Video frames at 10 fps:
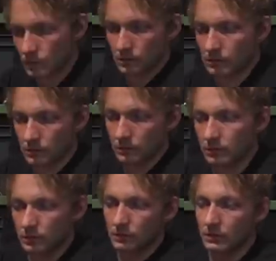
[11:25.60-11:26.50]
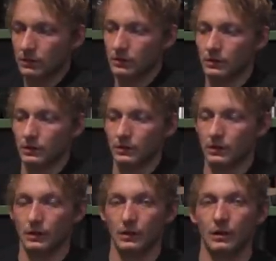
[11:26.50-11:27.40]

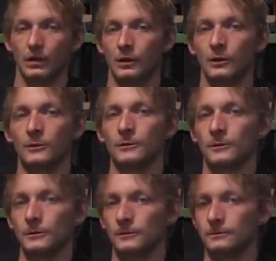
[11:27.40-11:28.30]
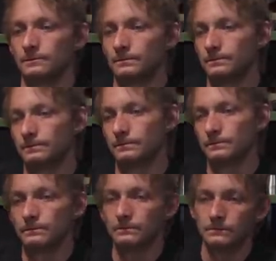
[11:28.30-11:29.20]

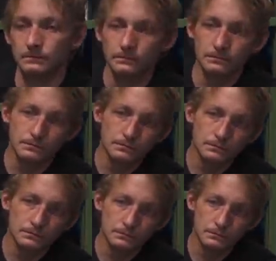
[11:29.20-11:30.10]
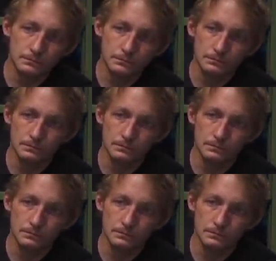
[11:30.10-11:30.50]
No one is speaking in this clip.